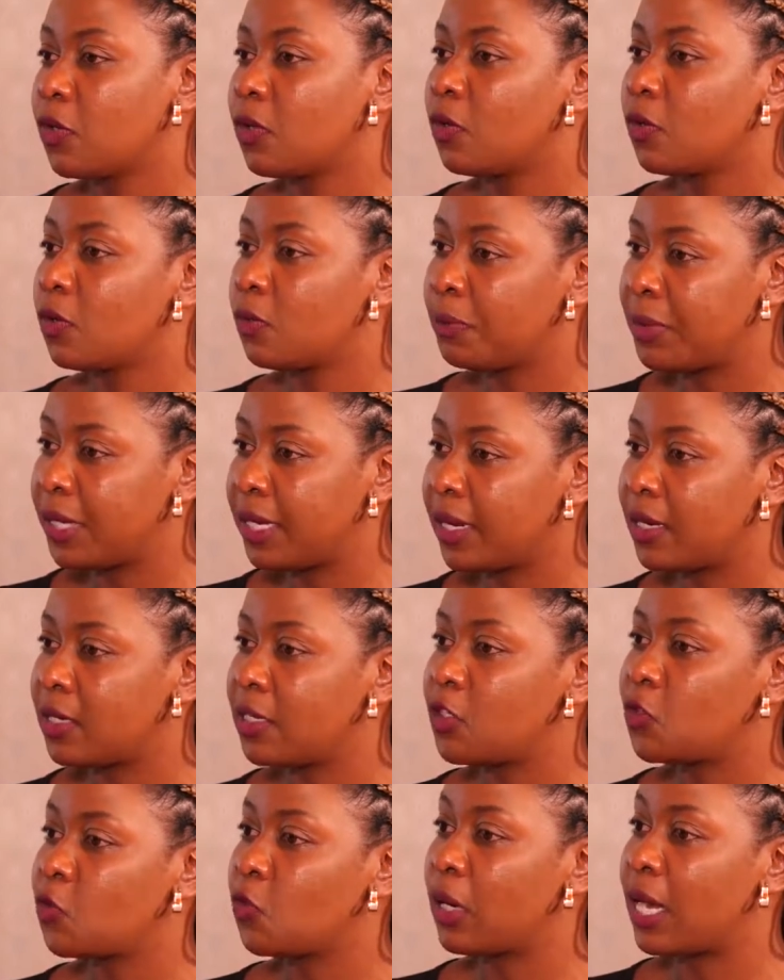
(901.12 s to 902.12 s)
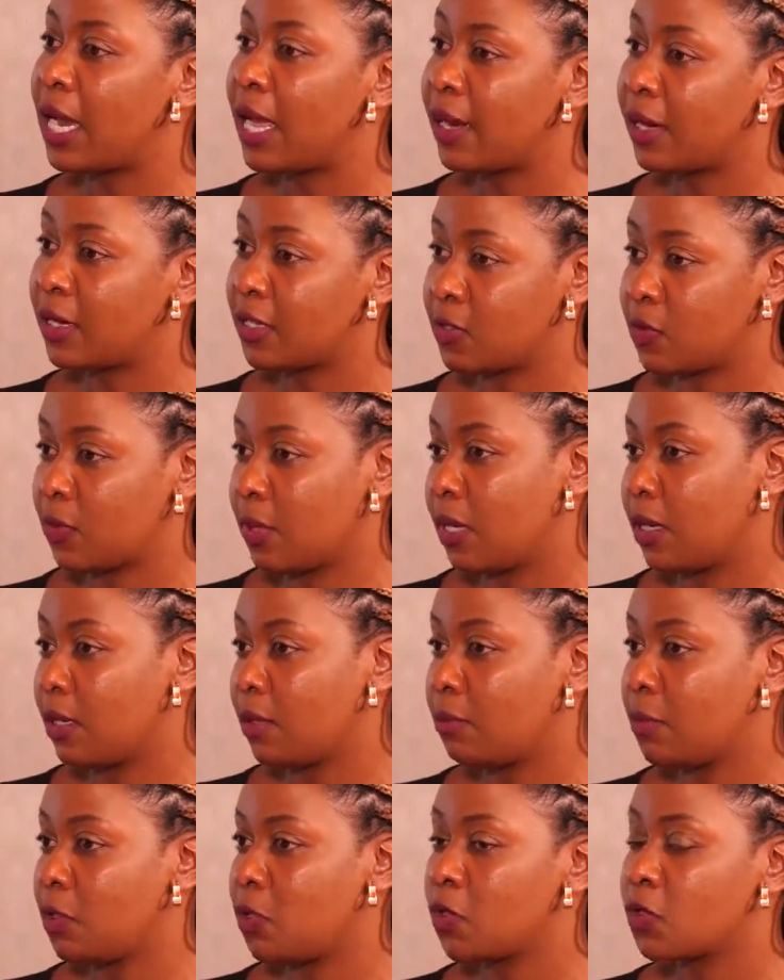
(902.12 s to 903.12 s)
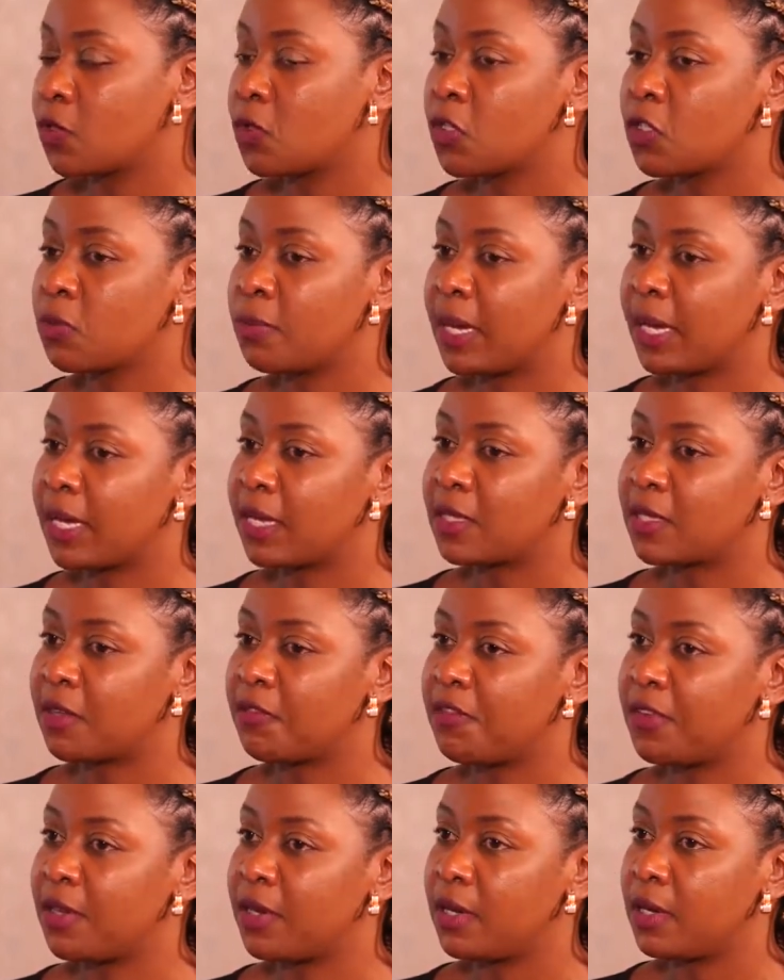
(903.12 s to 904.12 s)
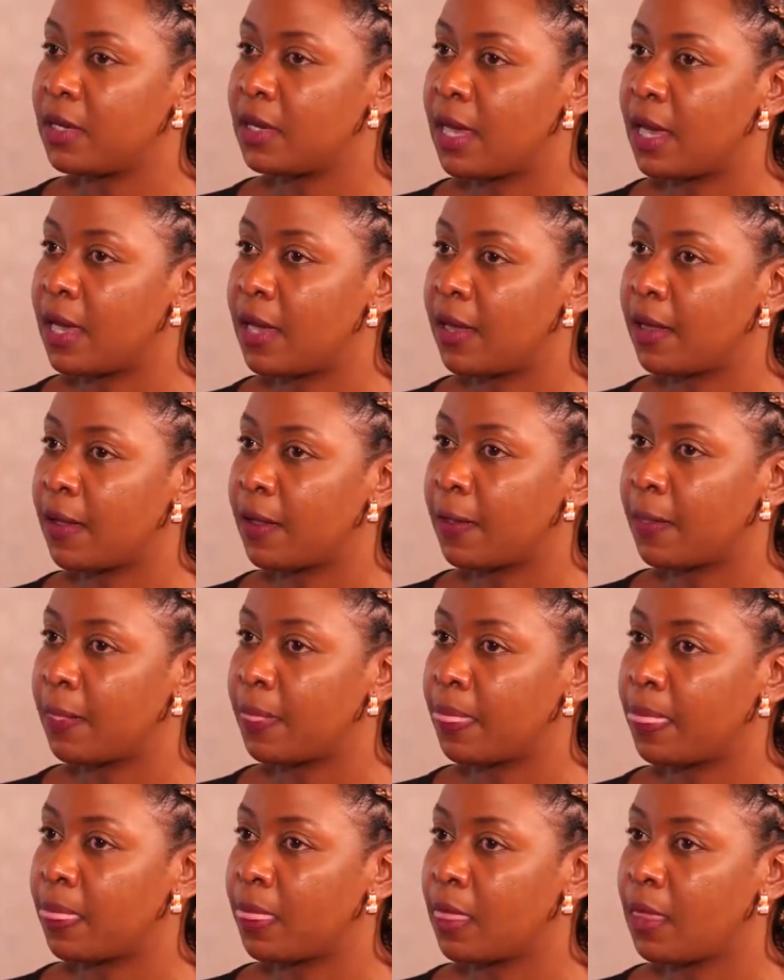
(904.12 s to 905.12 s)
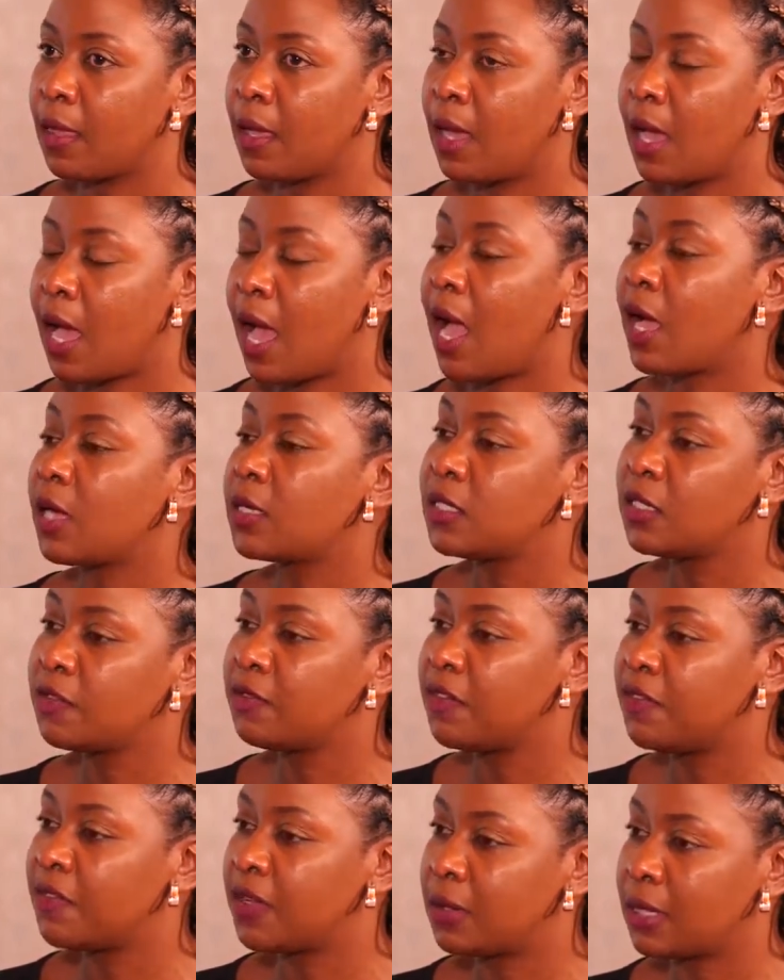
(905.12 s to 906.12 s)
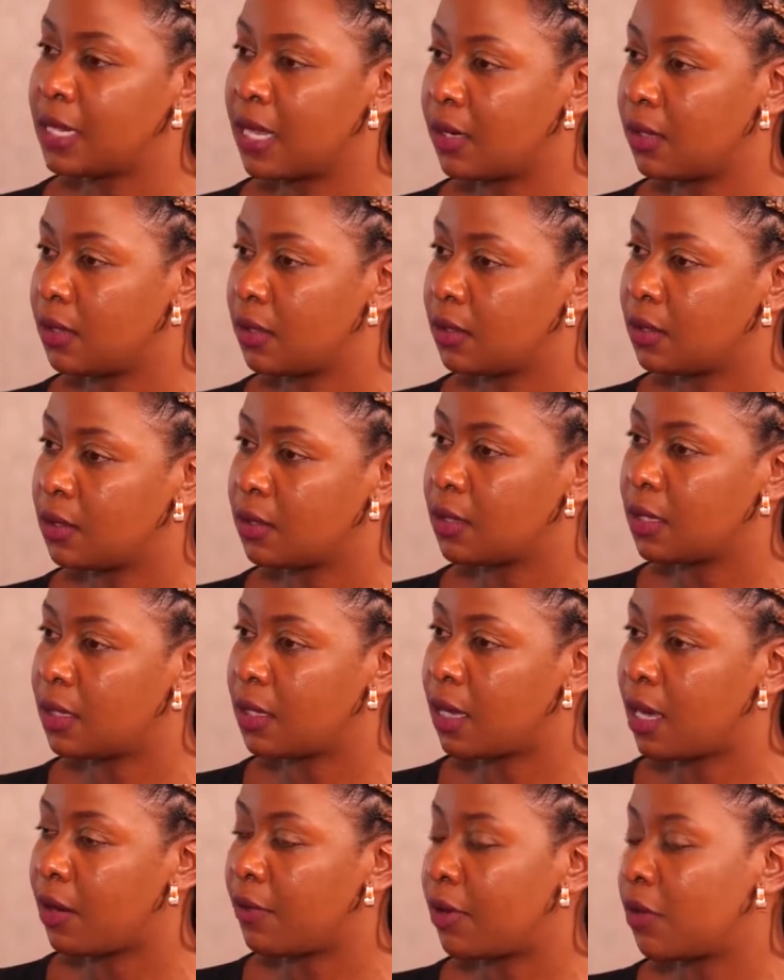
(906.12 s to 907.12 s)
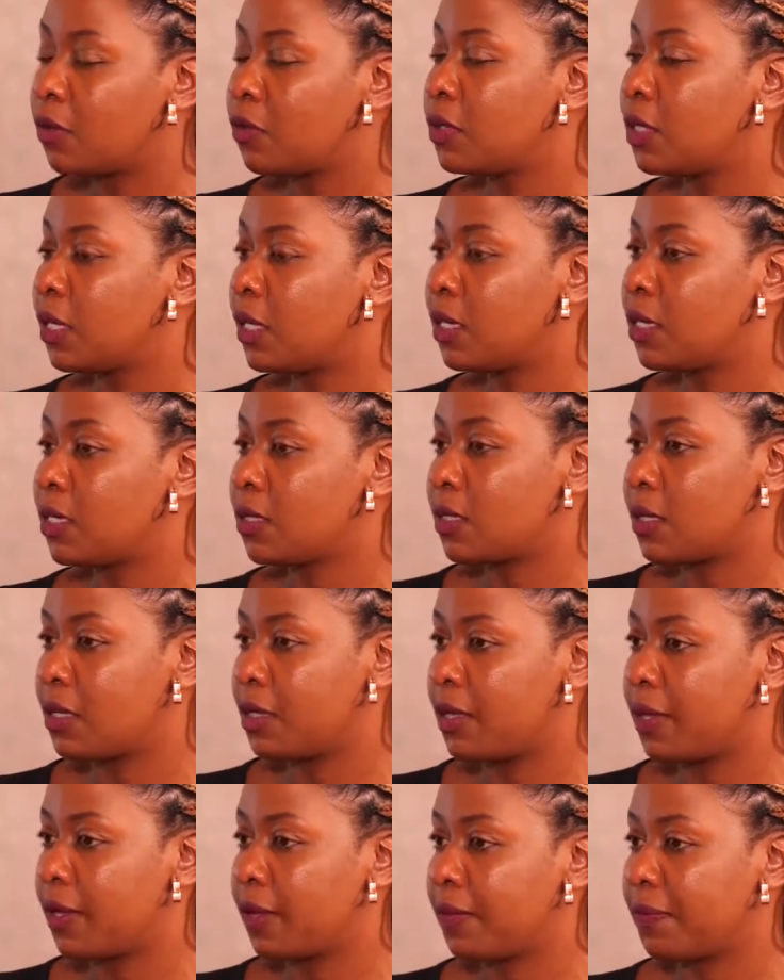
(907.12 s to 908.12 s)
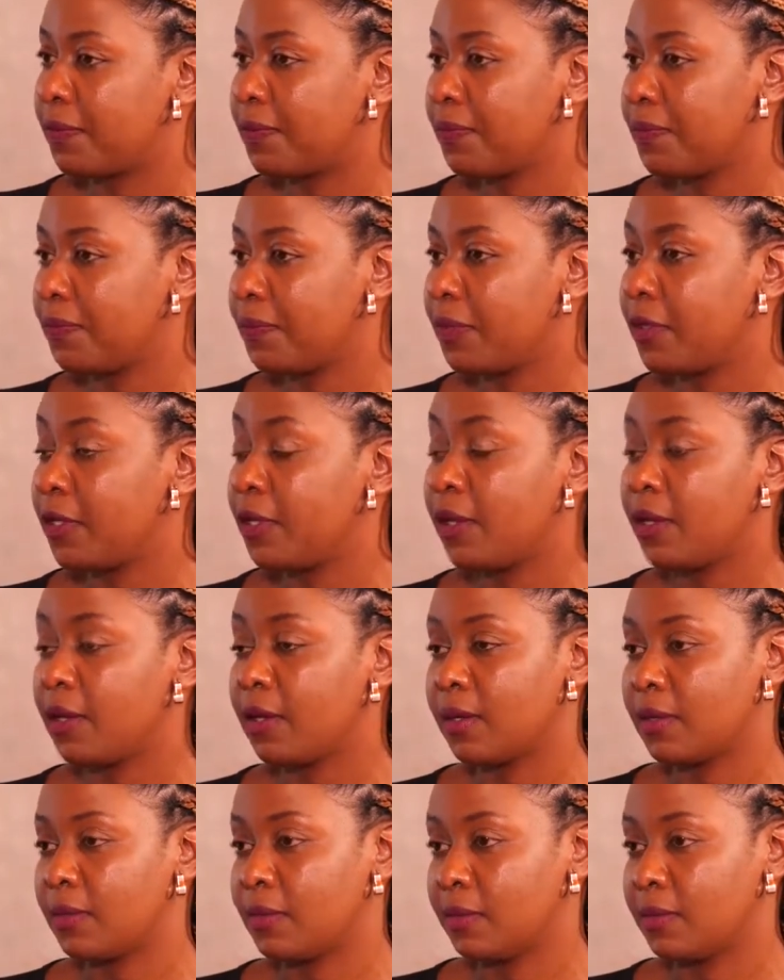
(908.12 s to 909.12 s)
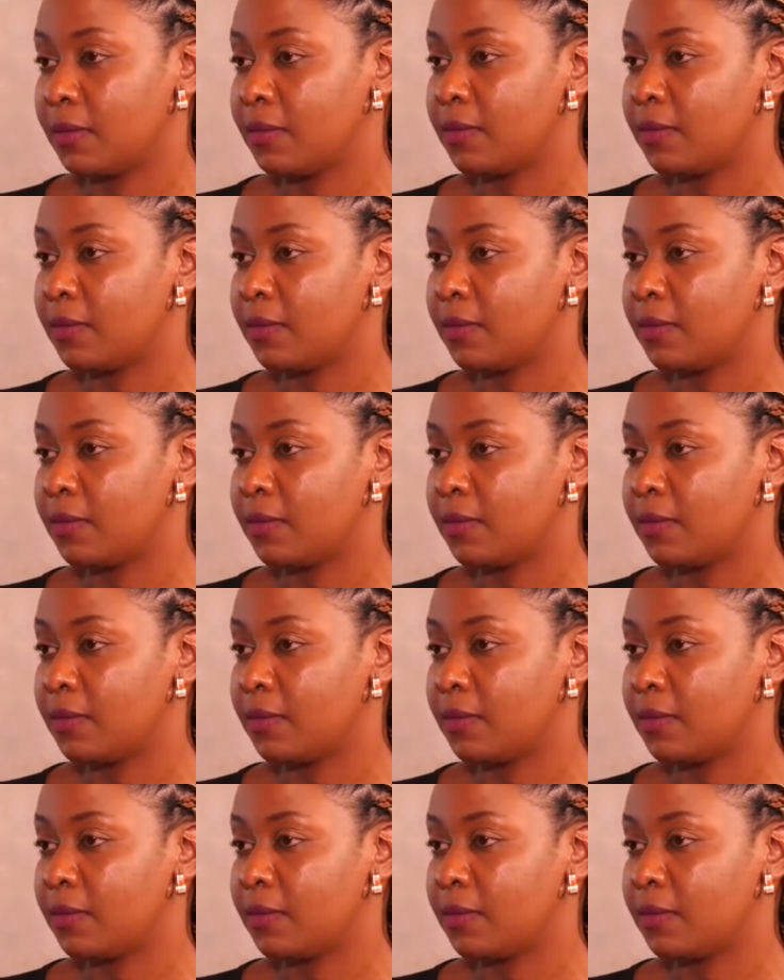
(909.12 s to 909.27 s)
So be ready to learn as well, because those markets are very active even than our own NSE here. Yeah.